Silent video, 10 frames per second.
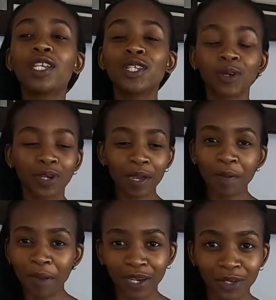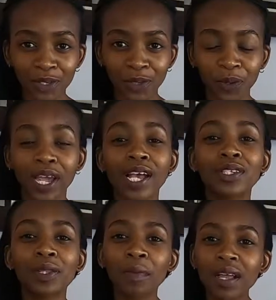So coming back to the story,
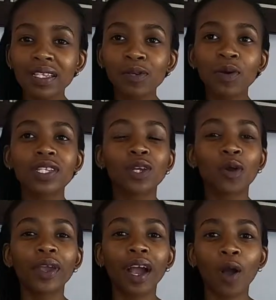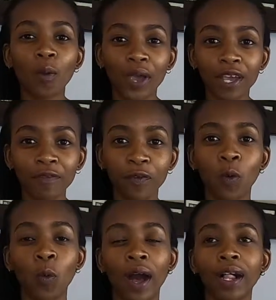so the master was going away
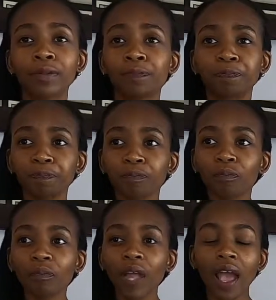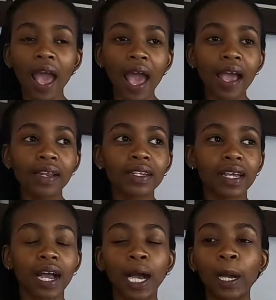for a while, and